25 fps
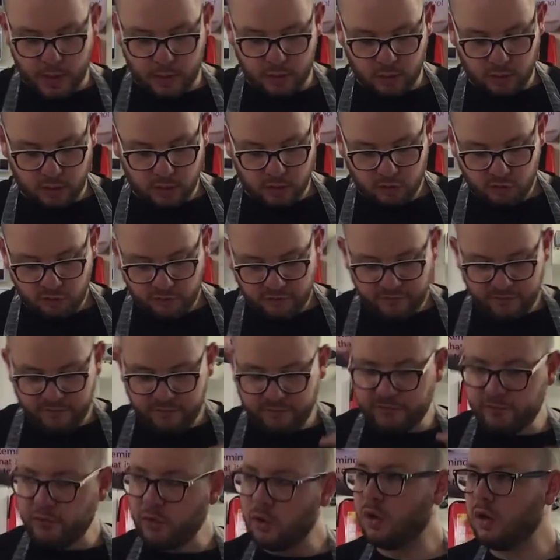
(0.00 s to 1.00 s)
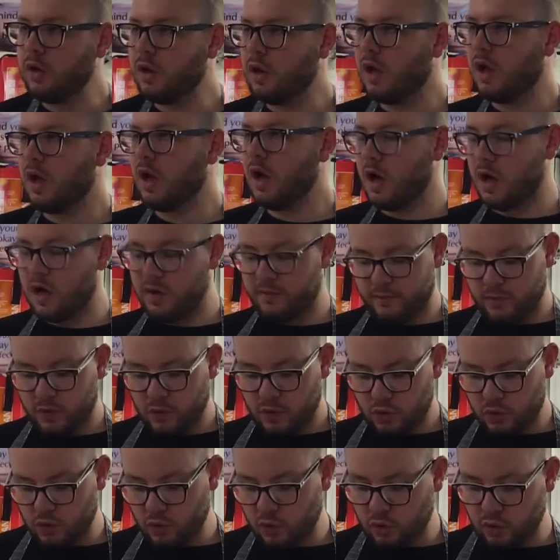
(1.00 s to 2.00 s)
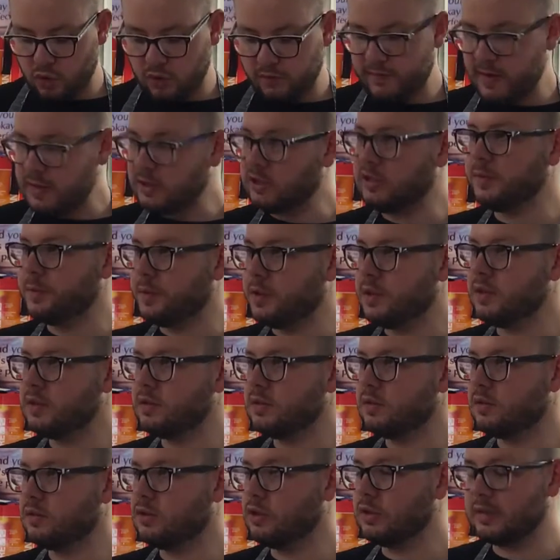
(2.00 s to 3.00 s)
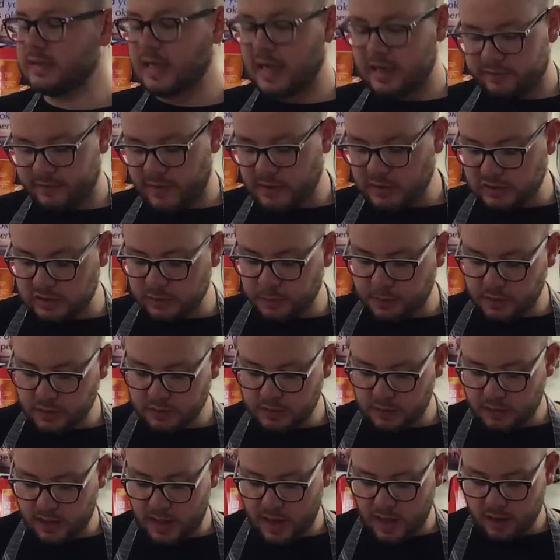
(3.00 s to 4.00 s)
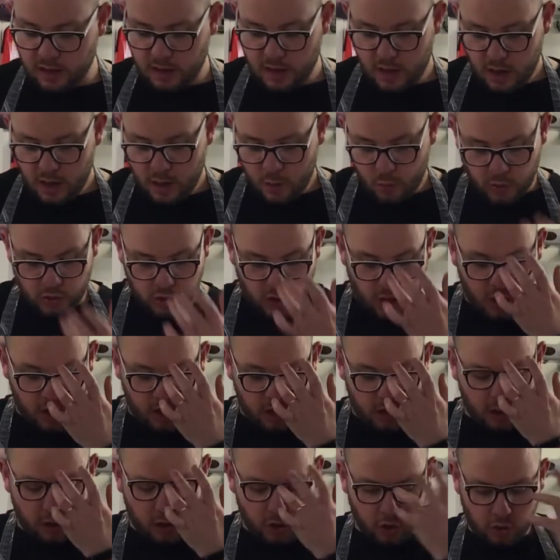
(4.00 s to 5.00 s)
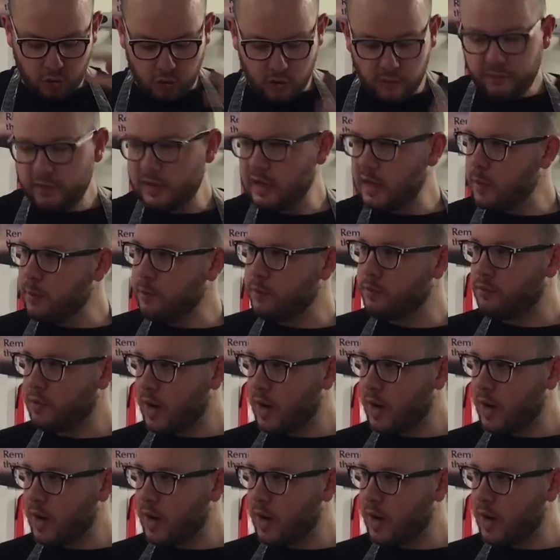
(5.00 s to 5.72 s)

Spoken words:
bowl full of your vegetables, your salad vegetables, okay, which are lovely and